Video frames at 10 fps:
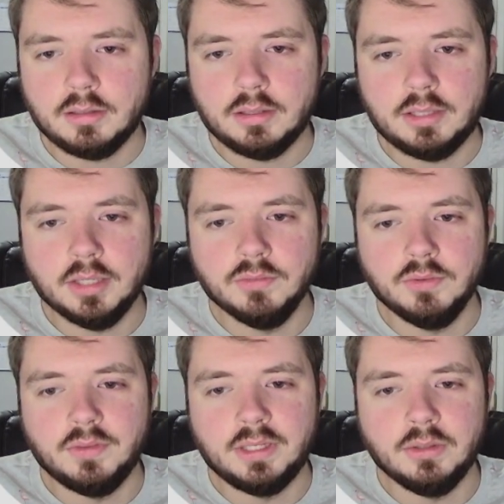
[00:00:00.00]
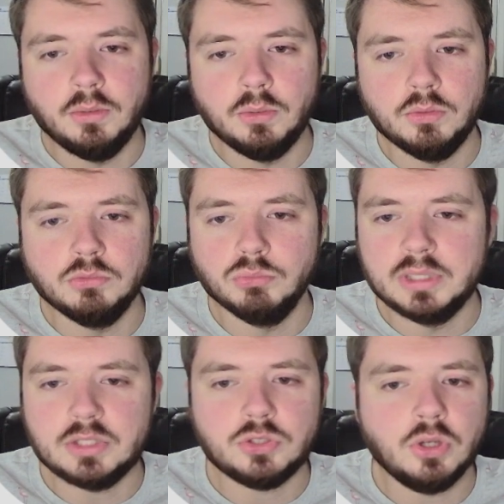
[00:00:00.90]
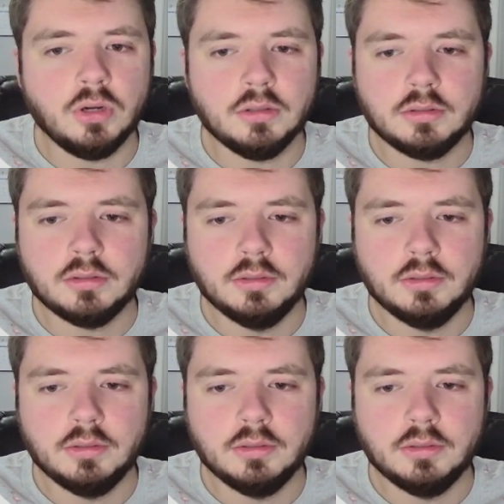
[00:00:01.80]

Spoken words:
Give her the old restart.